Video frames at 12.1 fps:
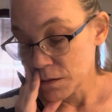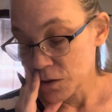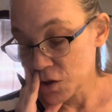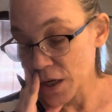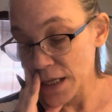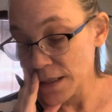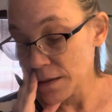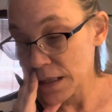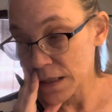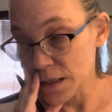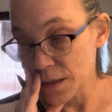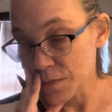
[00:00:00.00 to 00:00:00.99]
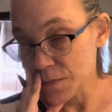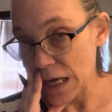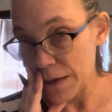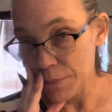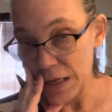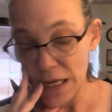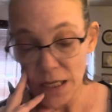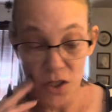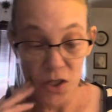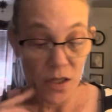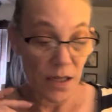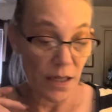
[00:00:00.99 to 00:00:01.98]
trying to get the, that
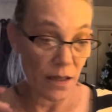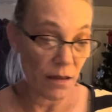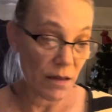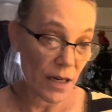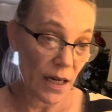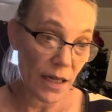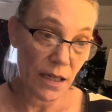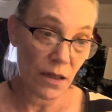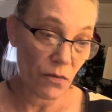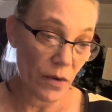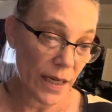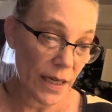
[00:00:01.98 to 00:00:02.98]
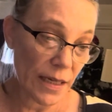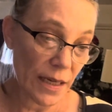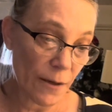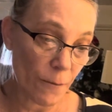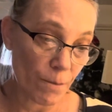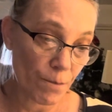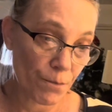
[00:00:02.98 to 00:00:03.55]
page done that I didn't write it down.